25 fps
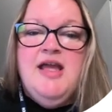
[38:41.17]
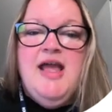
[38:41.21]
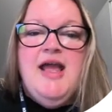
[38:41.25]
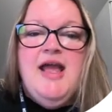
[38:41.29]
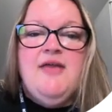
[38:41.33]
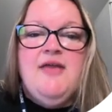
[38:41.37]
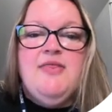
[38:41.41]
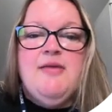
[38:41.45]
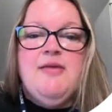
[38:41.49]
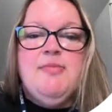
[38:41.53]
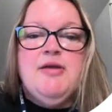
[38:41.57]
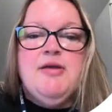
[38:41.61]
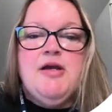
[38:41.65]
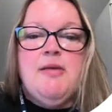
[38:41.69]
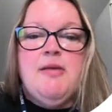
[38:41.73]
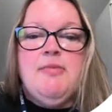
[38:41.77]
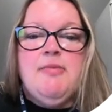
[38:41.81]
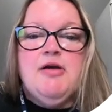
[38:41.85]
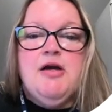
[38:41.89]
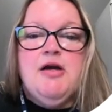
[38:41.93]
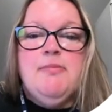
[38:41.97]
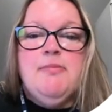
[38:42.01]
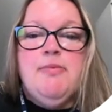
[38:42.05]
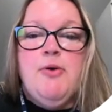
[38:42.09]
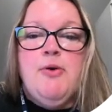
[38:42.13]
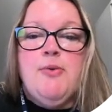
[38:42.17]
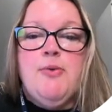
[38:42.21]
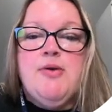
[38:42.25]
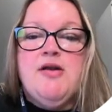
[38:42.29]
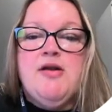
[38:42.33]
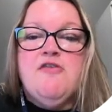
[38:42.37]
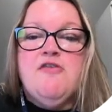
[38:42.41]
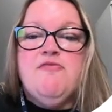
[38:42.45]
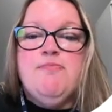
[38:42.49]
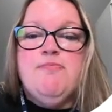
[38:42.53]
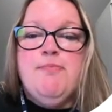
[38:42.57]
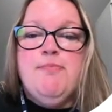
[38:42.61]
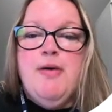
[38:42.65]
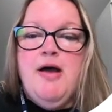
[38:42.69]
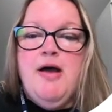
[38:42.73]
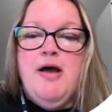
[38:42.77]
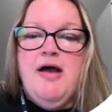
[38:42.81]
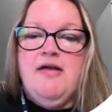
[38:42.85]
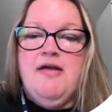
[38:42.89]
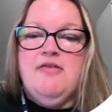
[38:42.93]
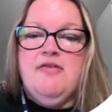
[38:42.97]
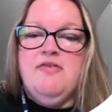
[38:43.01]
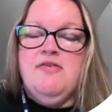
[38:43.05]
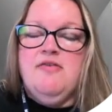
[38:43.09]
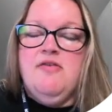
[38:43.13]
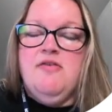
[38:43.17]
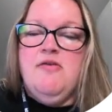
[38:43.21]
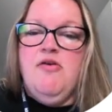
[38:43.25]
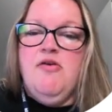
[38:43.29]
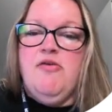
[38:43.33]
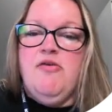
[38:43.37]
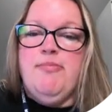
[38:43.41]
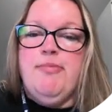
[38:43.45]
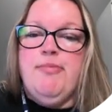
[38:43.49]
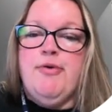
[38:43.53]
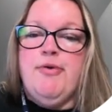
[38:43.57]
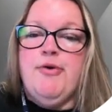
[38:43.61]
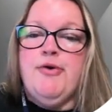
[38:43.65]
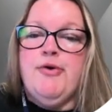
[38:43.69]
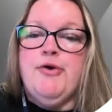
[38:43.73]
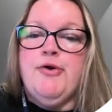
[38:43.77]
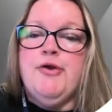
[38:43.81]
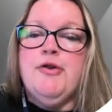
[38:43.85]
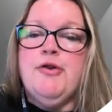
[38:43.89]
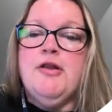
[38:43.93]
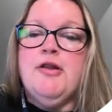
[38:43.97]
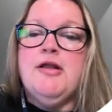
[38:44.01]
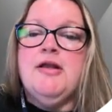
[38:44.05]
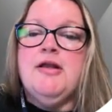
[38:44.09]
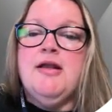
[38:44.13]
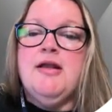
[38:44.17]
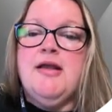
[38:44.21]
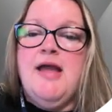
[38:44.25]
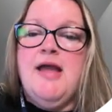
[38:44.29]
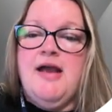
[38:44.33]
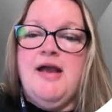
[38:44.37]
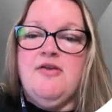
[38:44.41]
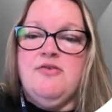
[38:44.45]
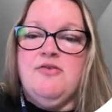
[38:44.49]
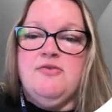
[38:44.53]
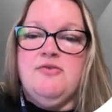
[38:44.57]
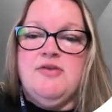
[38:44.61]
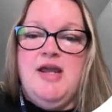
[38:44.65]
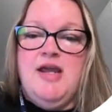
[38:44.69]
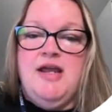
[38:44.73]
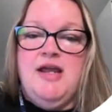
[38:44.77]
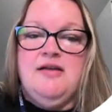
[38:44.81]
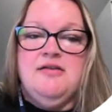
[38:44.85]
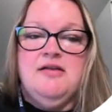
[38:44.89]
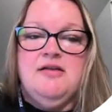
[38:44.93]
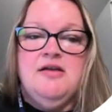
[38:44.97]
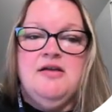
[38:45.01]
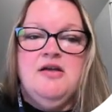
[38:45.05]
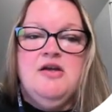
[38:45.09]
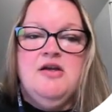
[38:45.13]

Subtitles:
and they become a component of pus or purulent exudate,